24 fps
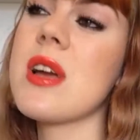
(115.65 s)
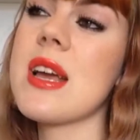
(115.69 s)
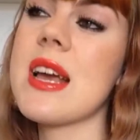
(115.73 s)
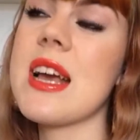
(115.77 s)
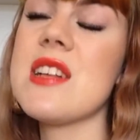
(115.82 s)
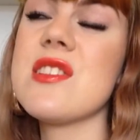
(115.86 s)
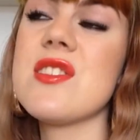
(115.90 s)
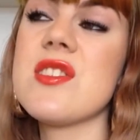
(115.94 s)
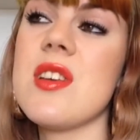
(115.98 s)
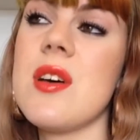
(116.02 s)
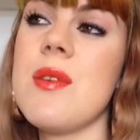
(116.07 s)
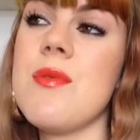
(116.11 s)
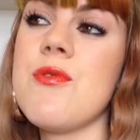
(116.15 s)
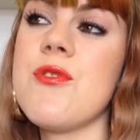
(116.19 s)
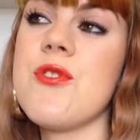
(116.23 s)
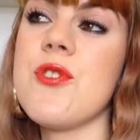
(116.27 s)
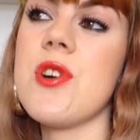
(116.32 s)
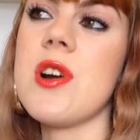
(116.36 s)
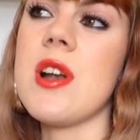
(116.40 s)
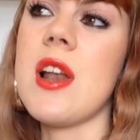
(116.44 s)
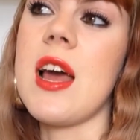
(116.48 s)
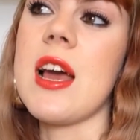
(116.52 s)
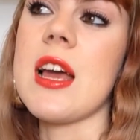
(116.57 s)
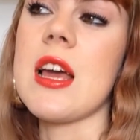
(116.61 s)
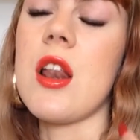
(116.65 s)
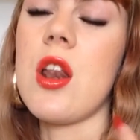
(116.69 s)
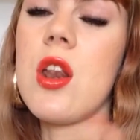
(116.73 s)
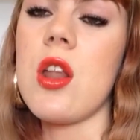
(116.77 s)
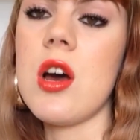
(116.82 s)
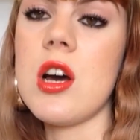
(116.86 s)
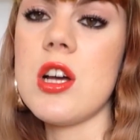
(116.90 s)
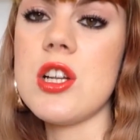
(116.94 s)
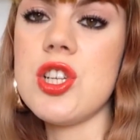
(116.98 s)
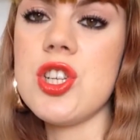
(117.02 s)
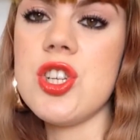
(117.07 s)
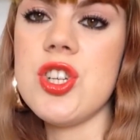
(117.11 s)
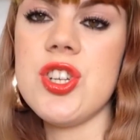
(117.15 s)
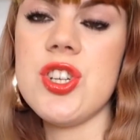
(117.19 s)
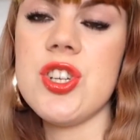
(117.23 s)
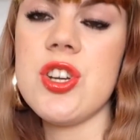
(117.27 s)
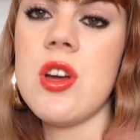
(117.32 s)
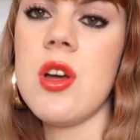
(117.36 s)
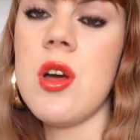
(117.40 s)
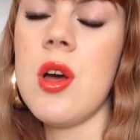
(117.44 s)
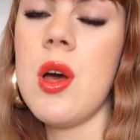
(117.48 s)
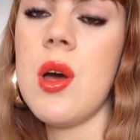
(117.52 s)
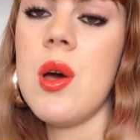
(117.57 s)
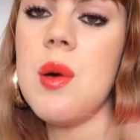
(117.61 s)
can get some for like lunch,
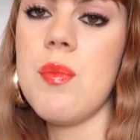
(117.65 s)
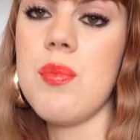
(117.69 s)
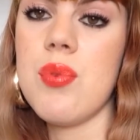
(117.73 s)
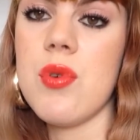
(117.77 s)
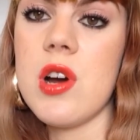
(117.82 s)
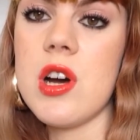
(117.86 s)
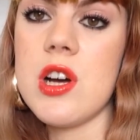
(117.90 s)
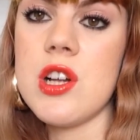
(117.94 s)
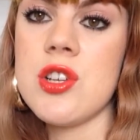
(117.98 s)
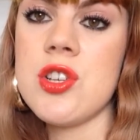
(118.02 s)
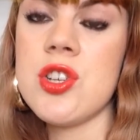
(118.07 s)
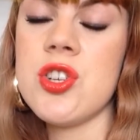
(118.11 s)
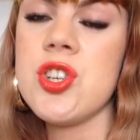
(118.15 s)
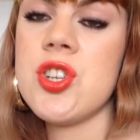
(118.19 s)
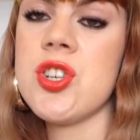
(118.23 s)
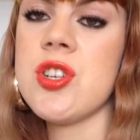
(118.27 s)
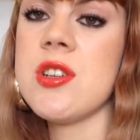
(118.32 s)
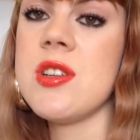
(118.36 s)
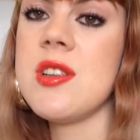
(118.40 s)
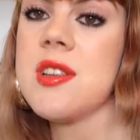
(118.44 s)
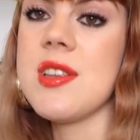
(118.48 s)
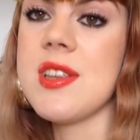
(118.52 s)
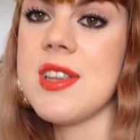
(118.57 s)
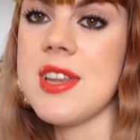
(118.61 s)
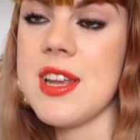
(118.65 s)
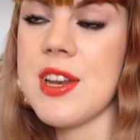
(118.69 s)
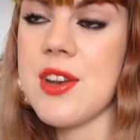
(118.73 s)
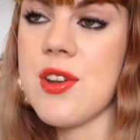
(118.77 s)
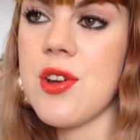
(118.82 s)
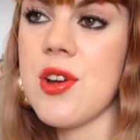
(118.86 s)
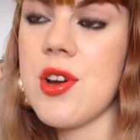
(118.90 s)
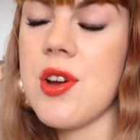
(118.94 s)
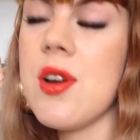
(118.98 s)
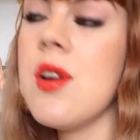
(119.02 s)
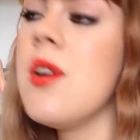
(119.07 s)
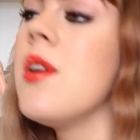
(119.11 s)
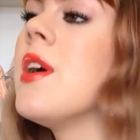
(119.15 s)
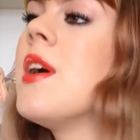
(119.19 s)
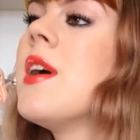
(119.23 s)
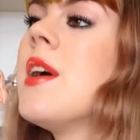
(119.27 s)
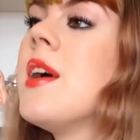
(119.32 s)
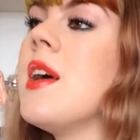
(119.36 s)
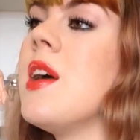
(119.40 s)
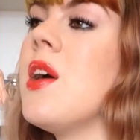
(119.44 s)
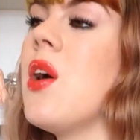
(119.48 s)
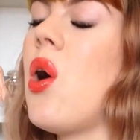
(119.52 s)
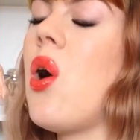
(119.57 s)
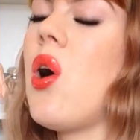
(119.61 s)
brunch, dinner,
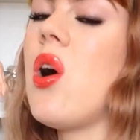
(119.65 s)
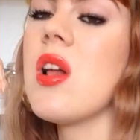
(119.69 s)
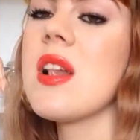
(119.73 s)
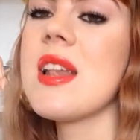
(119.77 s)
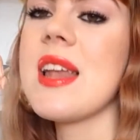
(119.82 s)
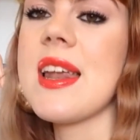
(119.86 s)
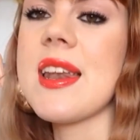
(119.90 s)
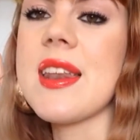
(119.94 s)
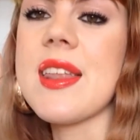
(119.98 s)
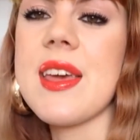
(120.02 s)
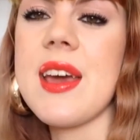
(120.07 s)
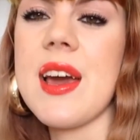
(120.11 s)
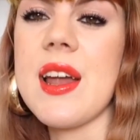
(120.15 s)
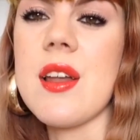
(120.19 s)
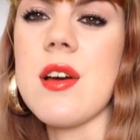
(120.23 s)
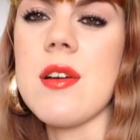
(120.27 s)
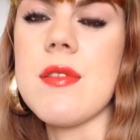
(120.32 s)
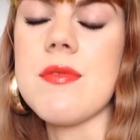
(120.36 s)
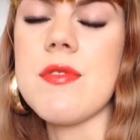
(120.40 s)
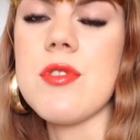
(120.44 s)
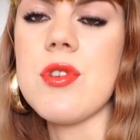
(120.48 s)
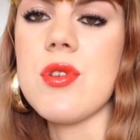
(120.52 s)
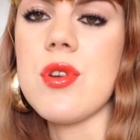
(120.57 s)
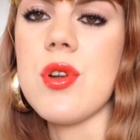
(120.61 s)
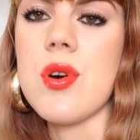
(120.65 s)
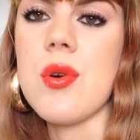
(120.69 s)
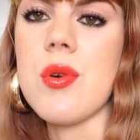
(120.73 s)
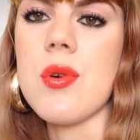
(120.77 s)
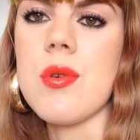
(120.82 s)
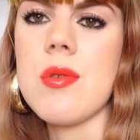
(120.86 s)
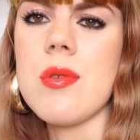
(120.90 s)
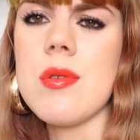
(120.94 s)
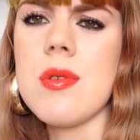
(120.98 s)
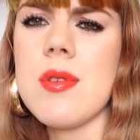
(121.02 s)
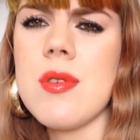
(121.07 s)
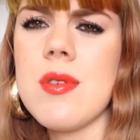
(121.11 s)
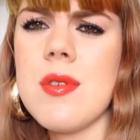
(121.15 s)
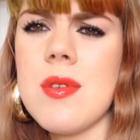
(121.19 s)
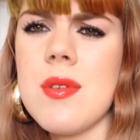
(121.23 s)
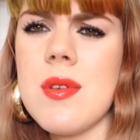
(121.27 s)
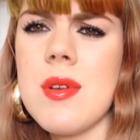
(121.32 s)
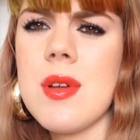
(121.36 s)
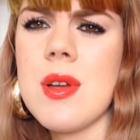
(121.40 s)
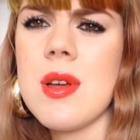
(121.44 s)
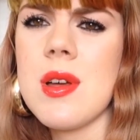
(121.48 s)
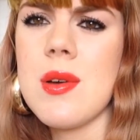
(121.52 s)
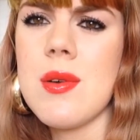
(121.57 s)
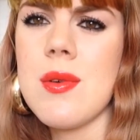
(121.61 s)
all that kind of, you know,
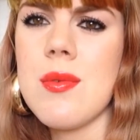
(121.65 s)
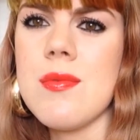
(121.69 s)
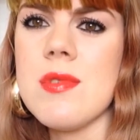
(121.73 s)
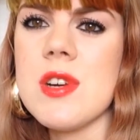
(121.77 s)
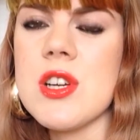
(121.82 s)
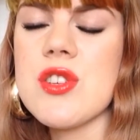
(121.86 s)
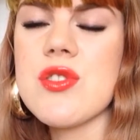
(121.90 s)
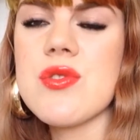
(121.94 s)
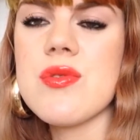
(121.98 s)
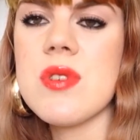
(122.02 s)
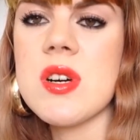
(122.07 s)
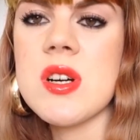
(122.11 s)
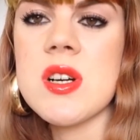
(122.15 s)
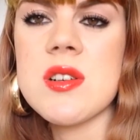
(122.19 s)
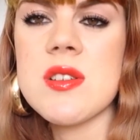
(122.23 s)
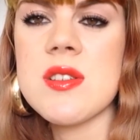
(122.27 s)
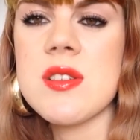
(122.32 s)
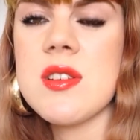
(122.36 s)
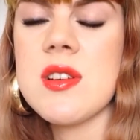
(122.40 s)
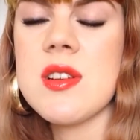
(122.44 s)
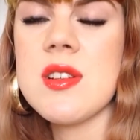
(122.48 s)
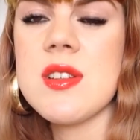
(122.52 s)
restaurant